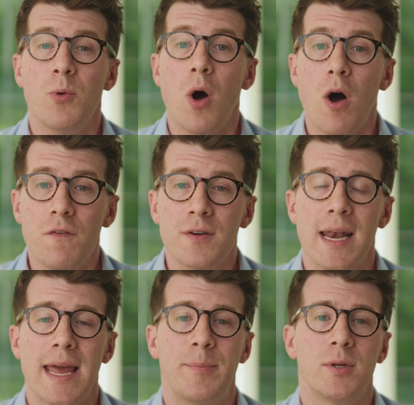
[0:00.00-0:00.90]
who were often
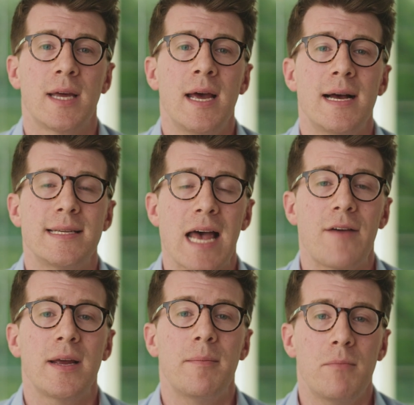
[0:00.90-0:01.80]
labelled as
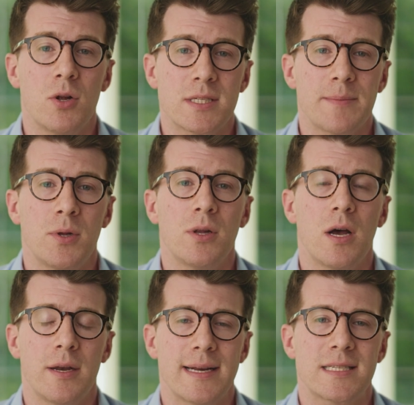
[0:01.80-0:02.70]
having multiple
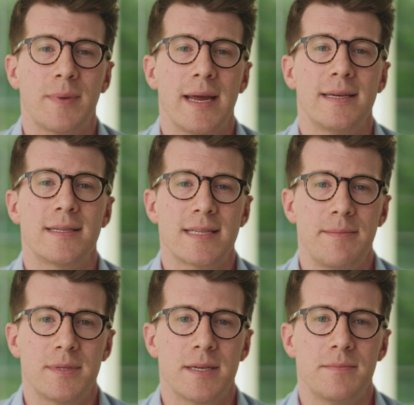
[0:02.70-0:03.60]
unexplained
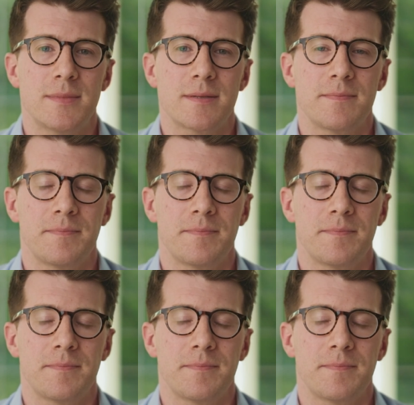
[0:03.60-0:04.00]
symptoms.